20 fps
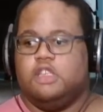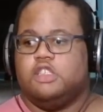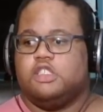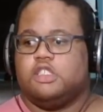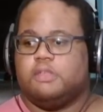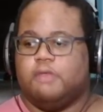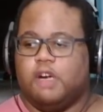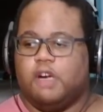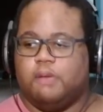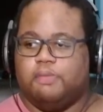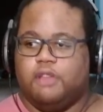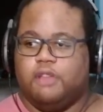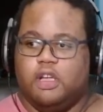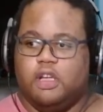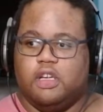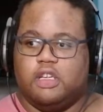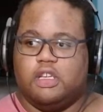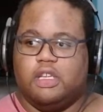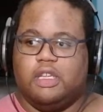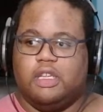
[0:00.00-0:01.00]
smart
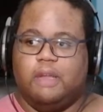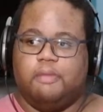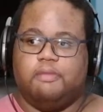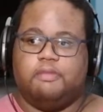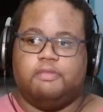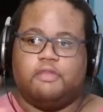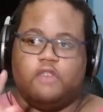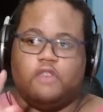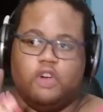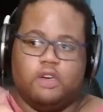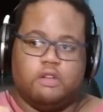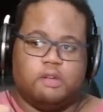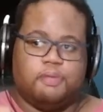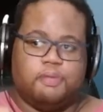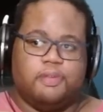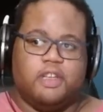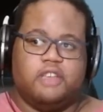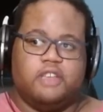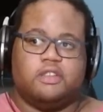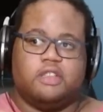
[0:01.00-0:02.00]
plug, because I'm going to
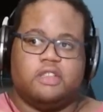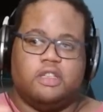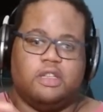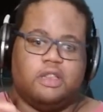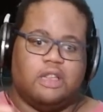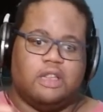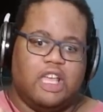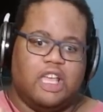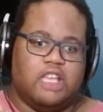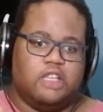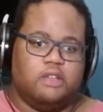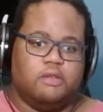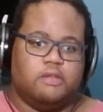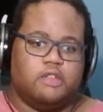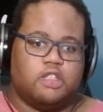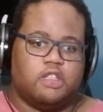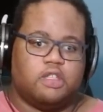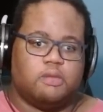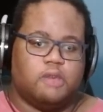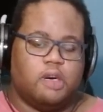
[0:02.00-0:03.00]
replace the light
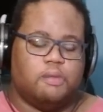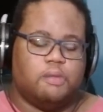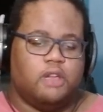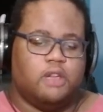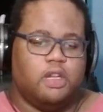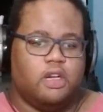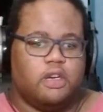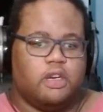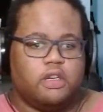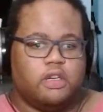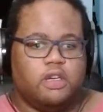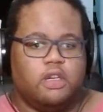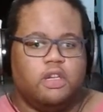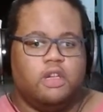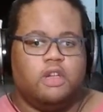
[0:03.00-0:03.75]
smart plug